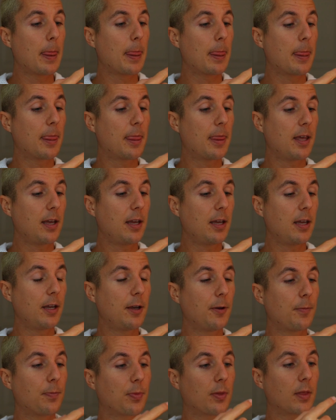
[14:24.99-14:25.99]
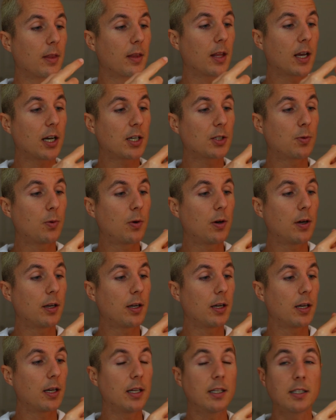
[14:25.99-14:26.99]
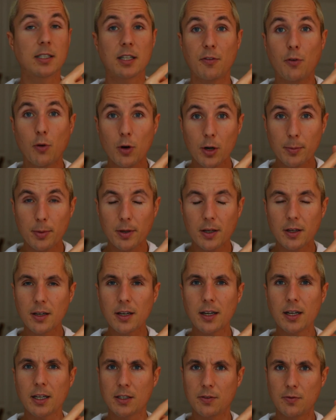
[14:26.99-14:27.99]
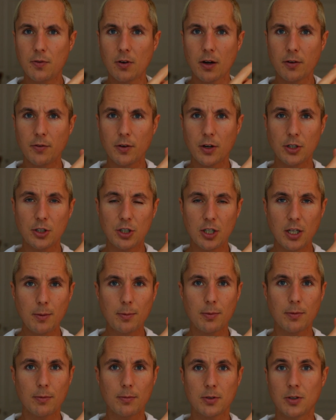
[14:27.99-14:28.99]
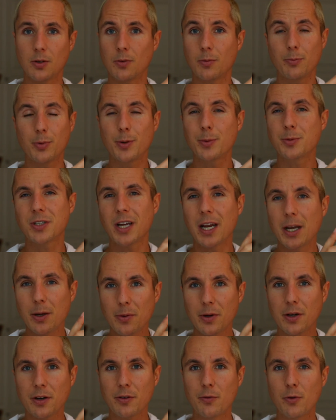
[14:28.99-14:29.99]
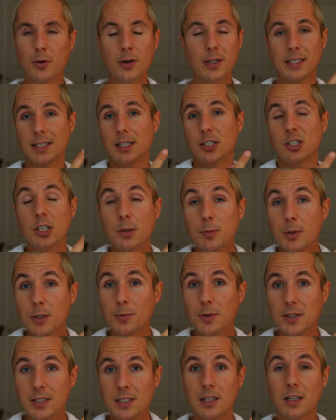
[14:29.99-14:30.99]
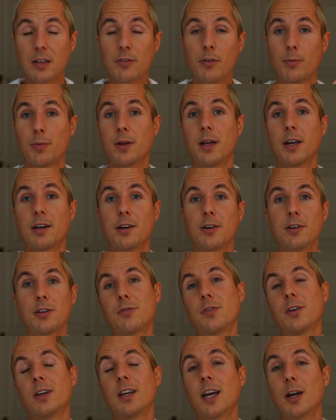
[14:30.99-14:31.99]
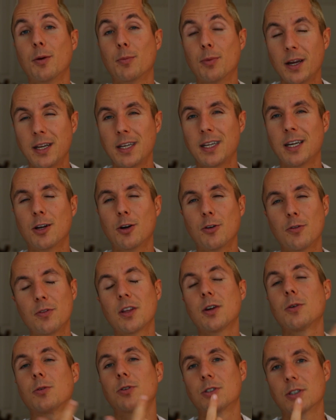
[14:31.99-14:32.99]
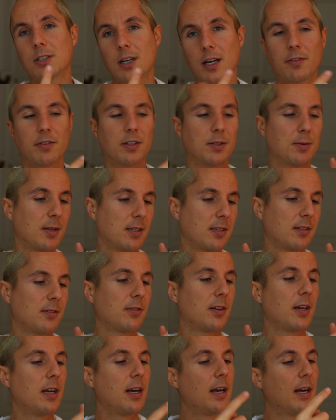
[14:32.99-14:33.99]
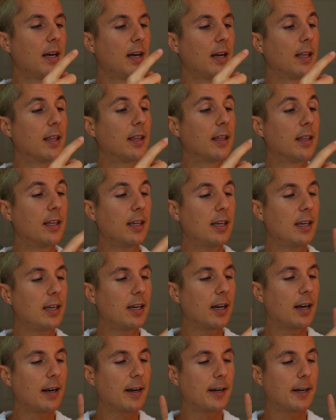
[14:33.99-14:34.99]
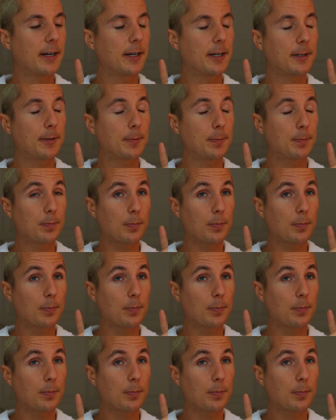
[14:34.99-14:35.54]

The next one is the affordability. It's very, very cheap. So pretty much anyone can afford it. It's like the cheapest place to live on planet Earth if you can get your plane ticket over there, which is kind of expensive. The